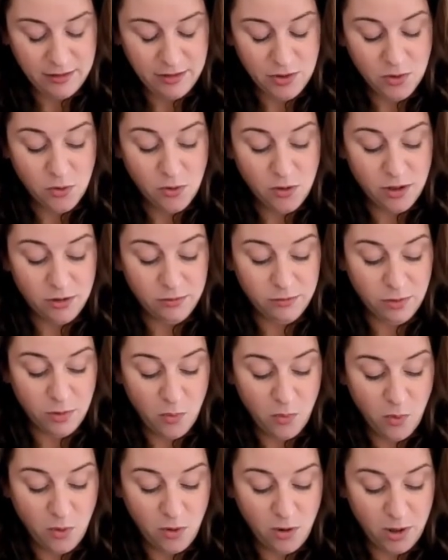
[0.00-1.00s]
Your
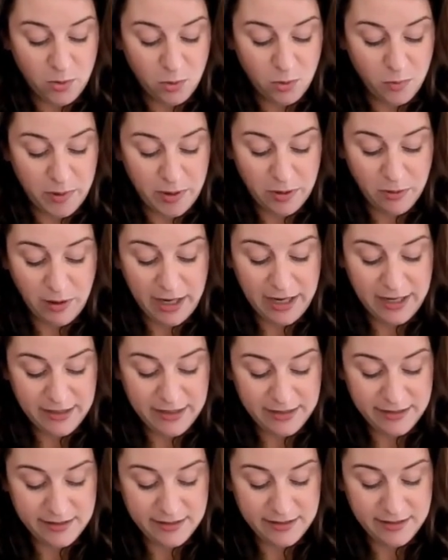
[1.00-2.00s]
reward will be
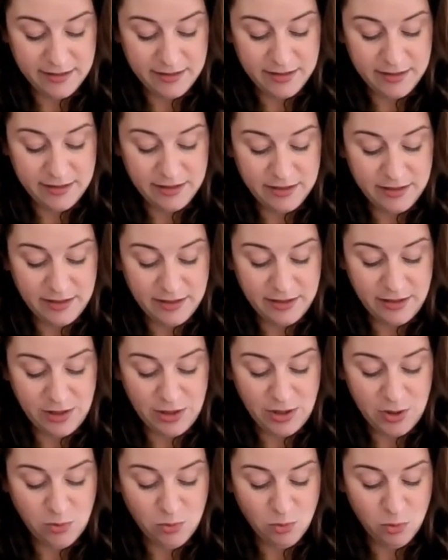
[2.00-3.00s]
great, and
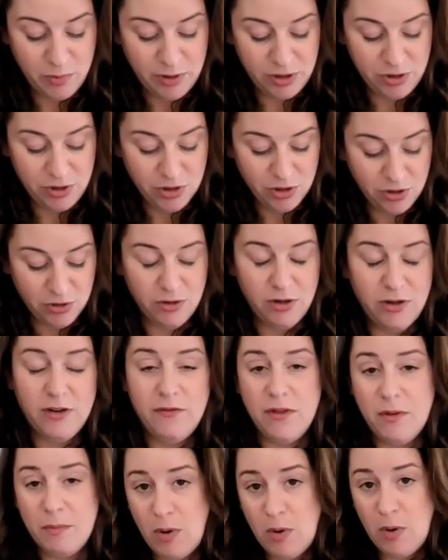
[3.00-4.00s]
you will be children
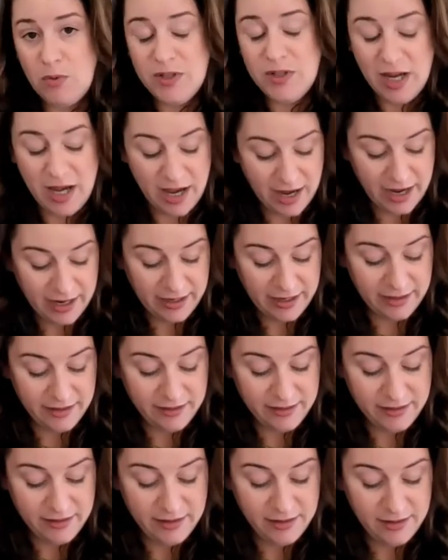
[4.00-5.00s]
of the Most High.
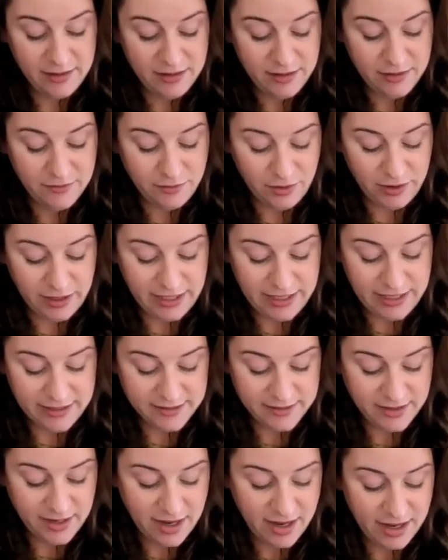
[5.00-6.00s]
For he is
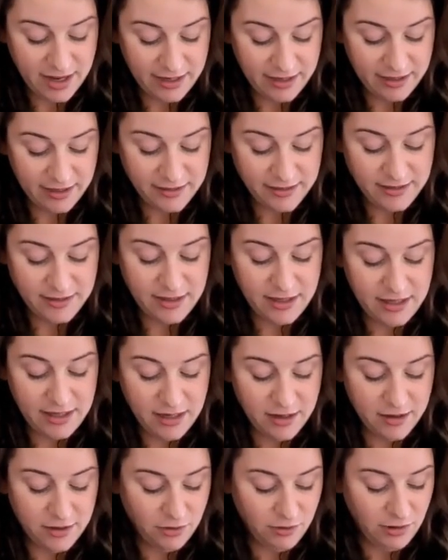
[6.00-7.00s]
kind to the
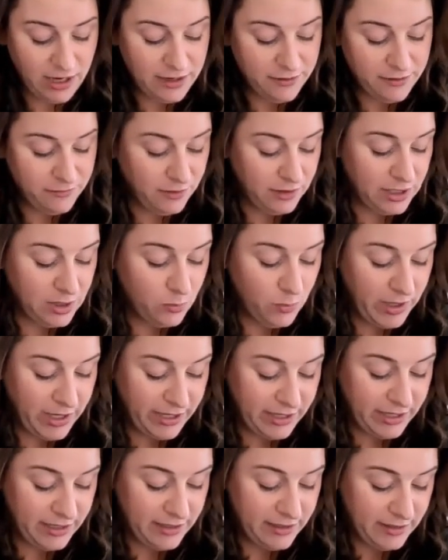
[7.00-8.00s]
ungrateful and
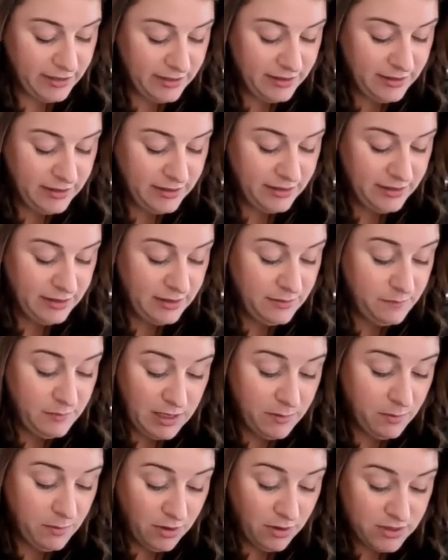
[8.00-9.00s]
wicked.
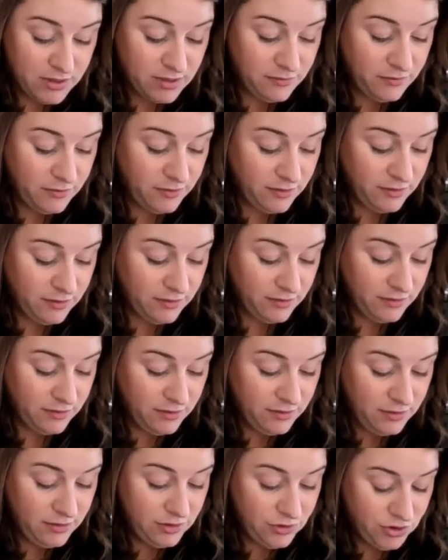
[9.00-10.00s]
Be merciful,
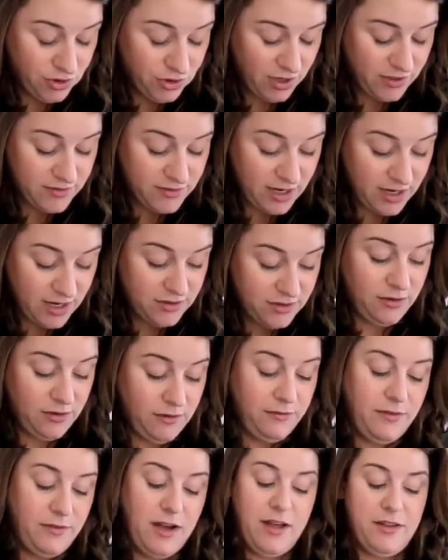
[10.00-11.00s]
just as
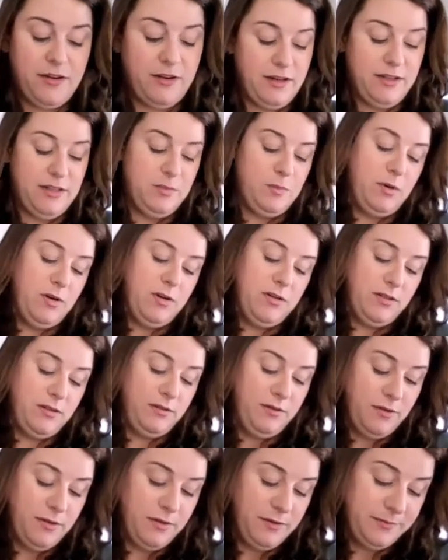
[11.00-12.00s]
your Father is
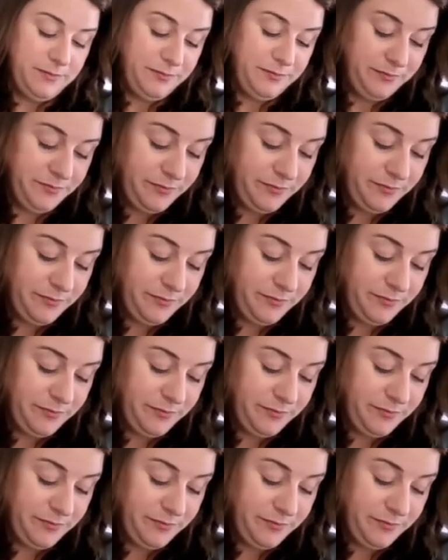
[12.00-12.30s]
merciful.